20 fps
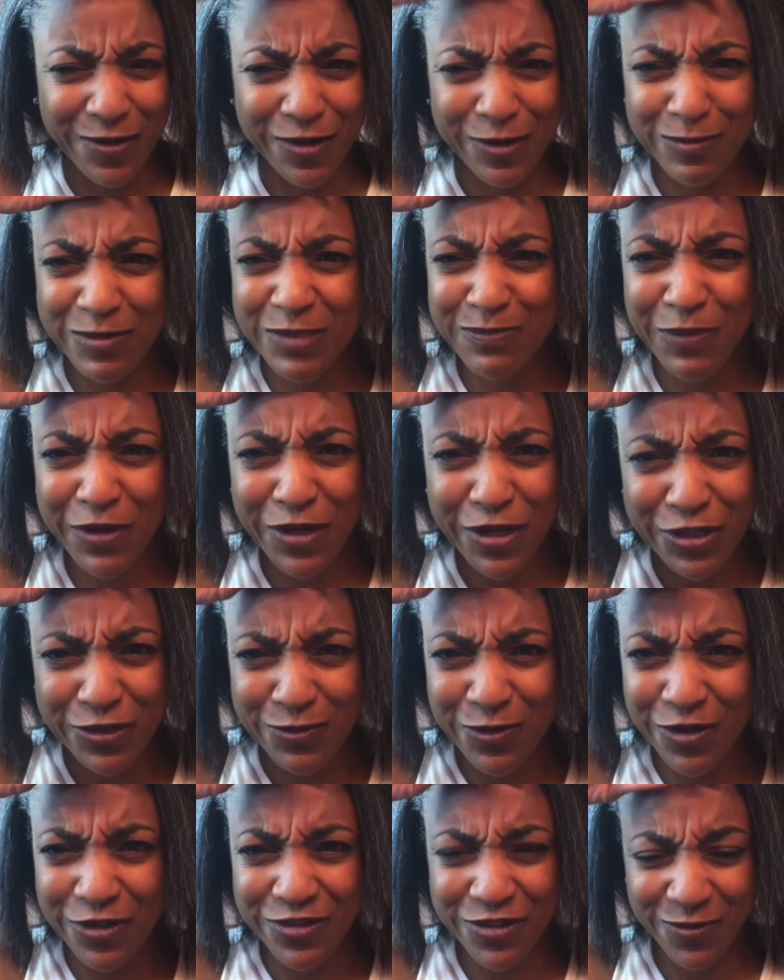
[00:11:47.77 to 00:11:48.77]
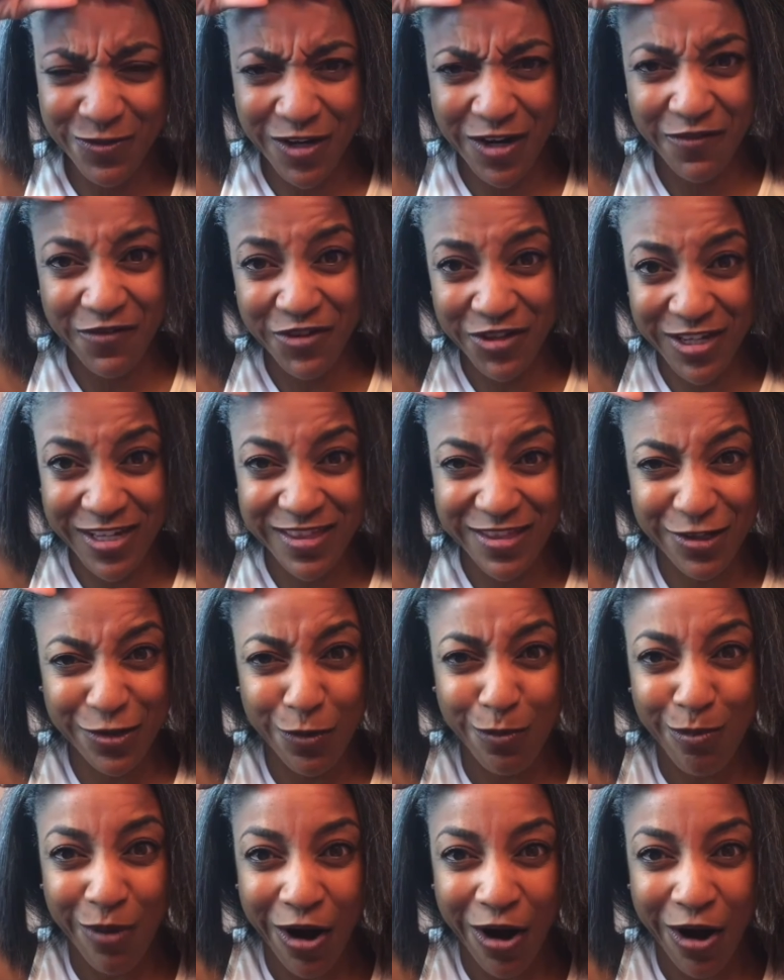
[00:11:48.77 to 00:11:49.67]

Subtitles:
or the sponge rollers or whatever, and you get the little